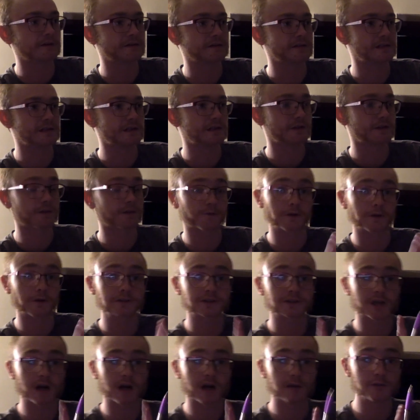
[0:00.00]
the French
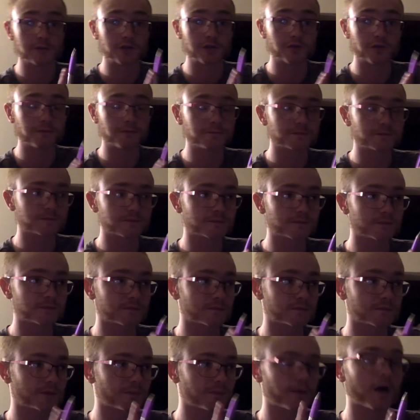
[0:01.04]
Commune,
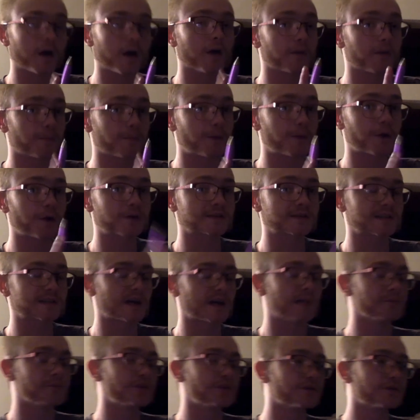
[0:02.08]
the Paris
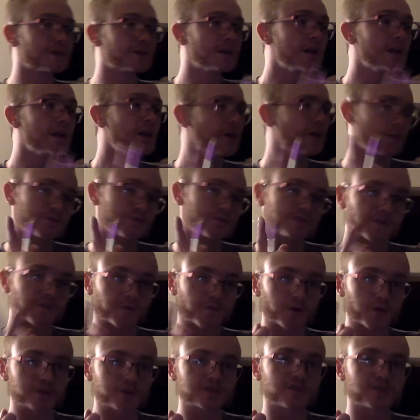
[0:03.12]
Commune. It was the
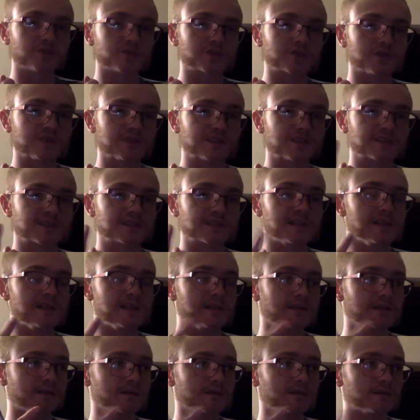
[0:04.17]
first socialist state
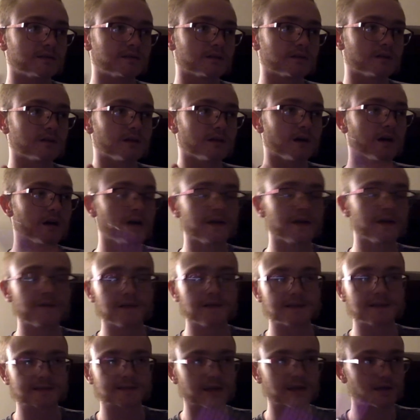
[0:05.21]
in the
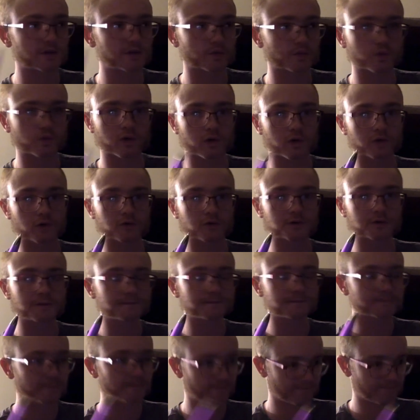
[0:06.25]
entire world
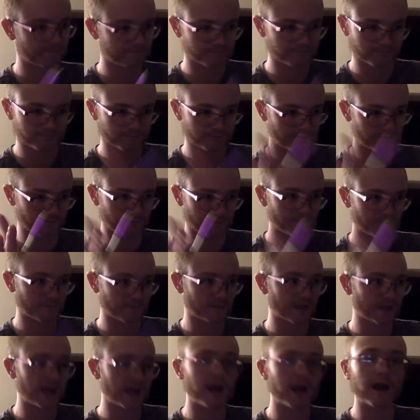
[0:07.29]

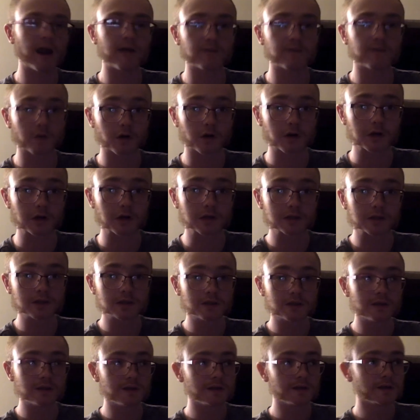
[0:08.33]
ever.
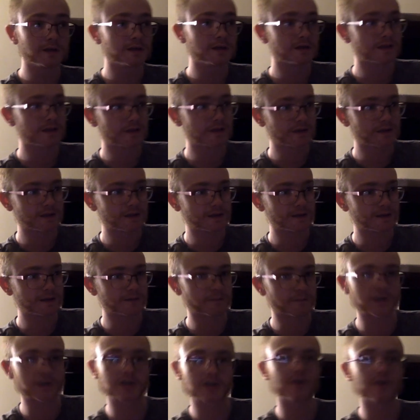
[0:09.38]
But
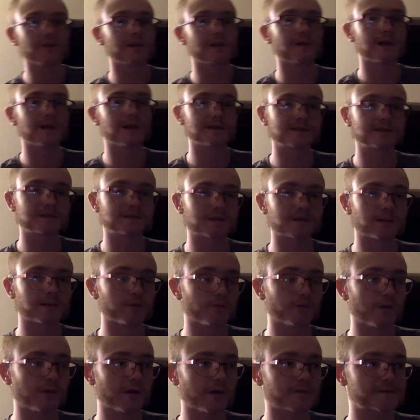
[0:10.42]
it only lasted a couple
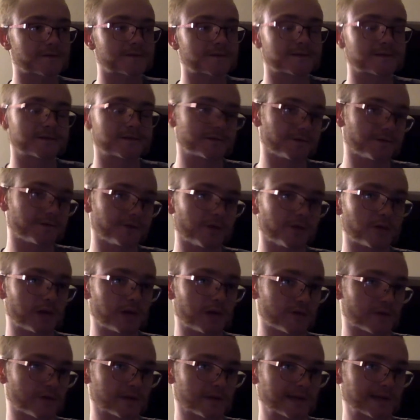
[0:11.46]
months, so nobody
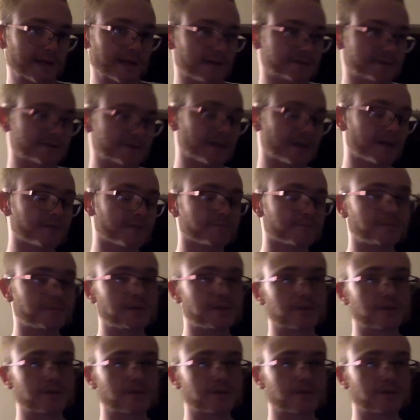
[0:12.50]
really counts that. People